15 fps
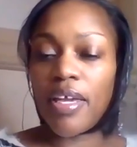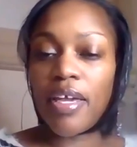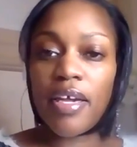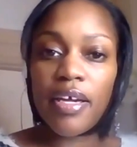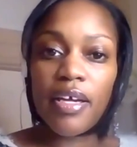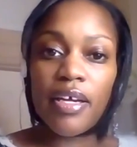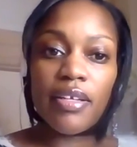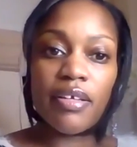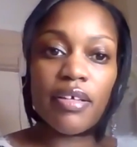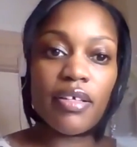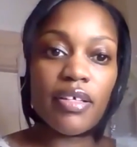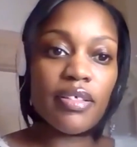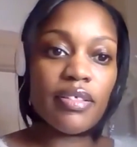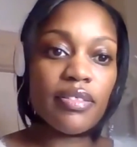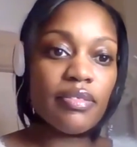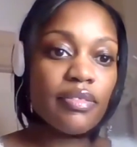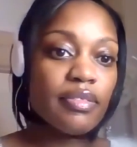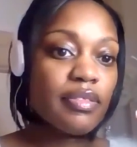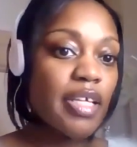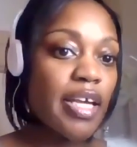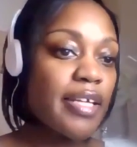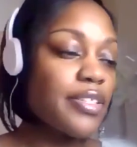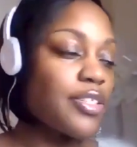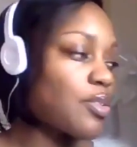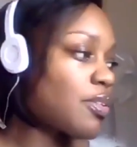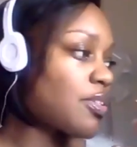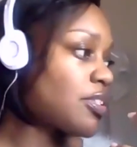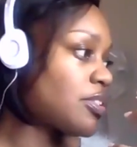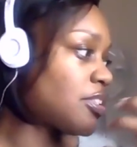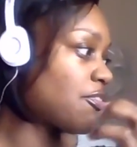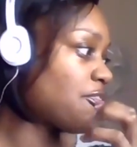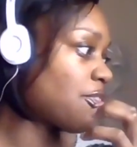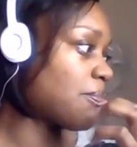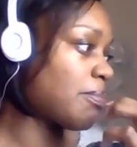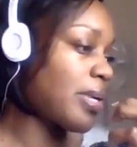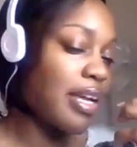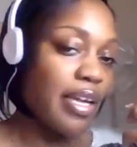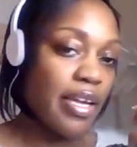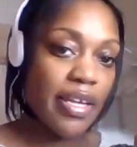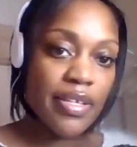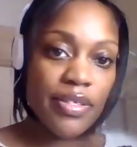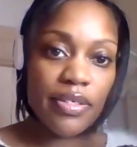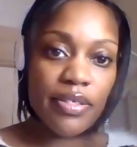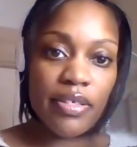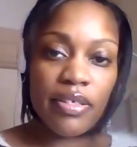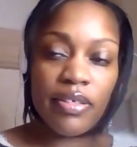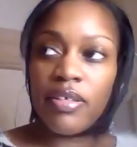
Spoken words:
and that's on the different mask